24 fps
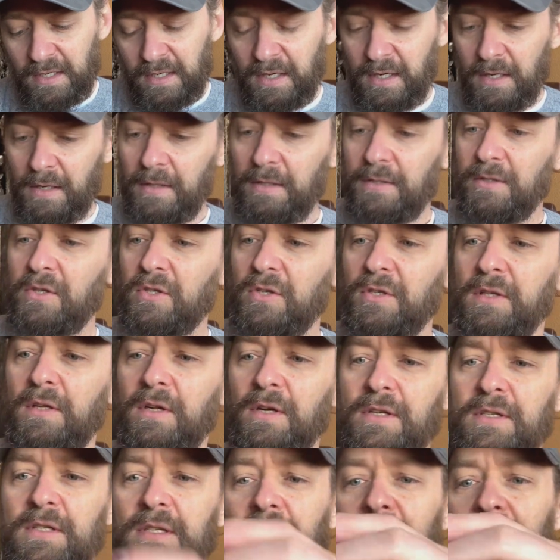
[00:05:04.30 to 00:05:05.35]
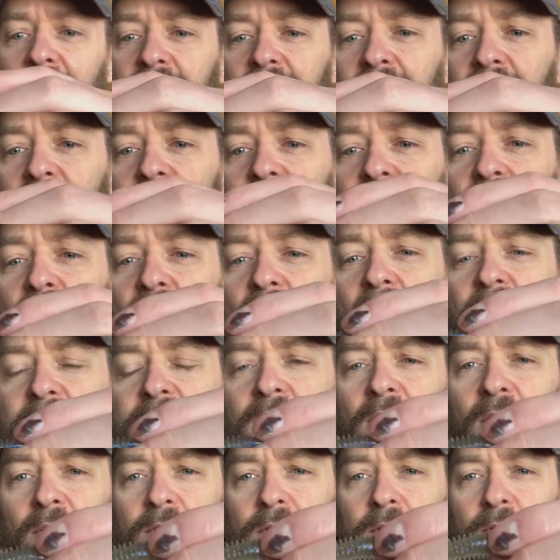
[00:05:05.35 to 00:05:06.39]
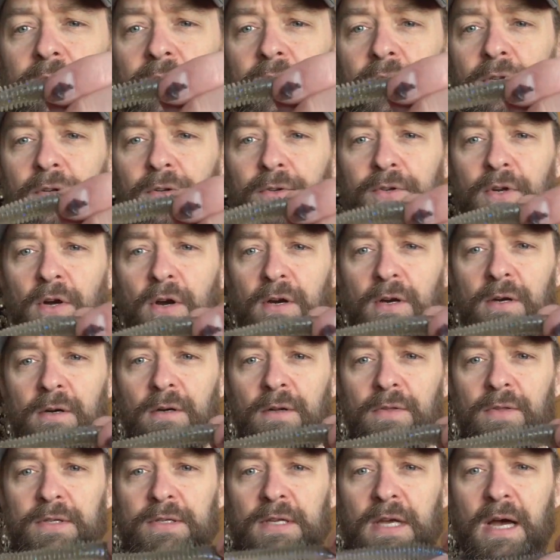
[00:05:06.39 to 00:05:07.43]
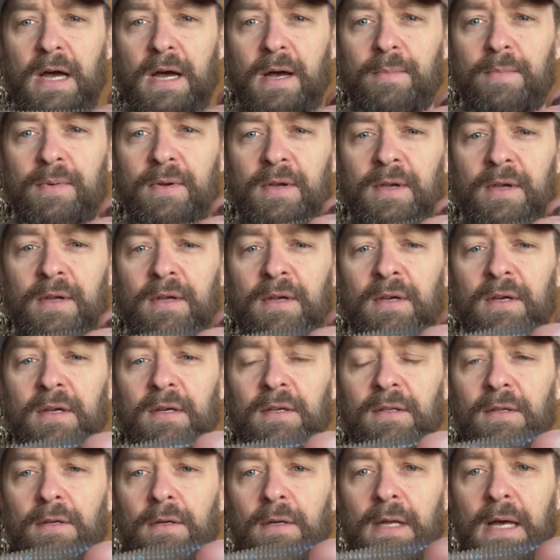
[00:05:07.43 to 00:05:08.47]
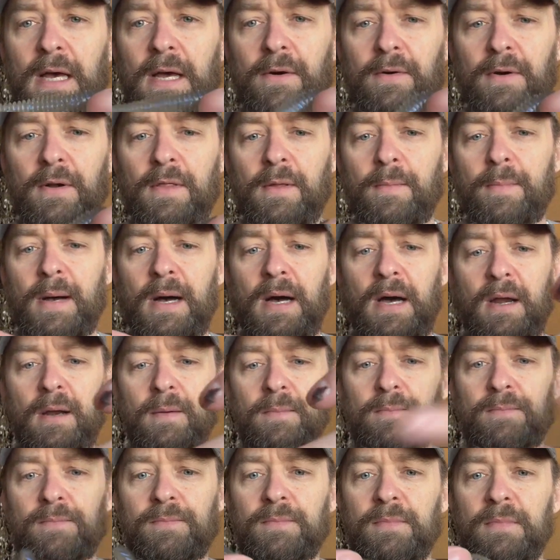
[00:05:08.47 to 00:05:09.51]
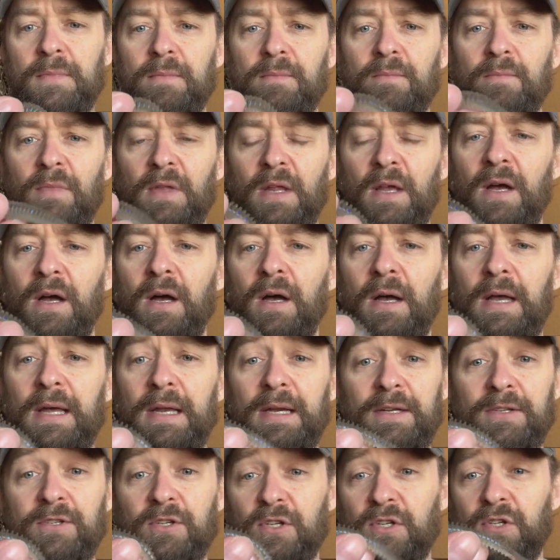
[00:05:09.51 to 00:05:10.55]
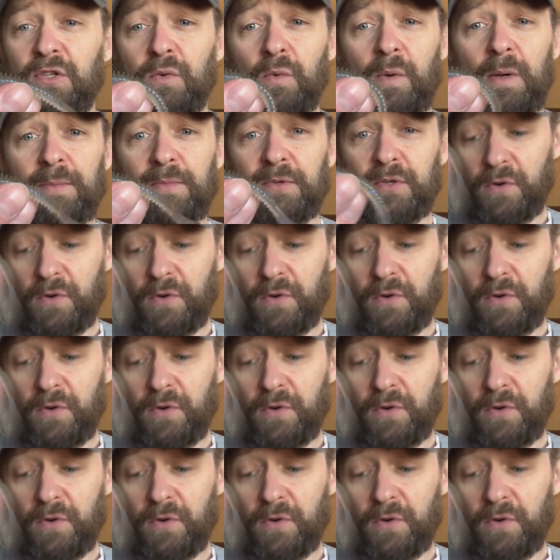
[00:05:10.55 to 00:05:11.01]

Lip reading: you know, it just looks like a shad color. You know, it's a little darker on the top and a little lighter on the bottom, and it just swims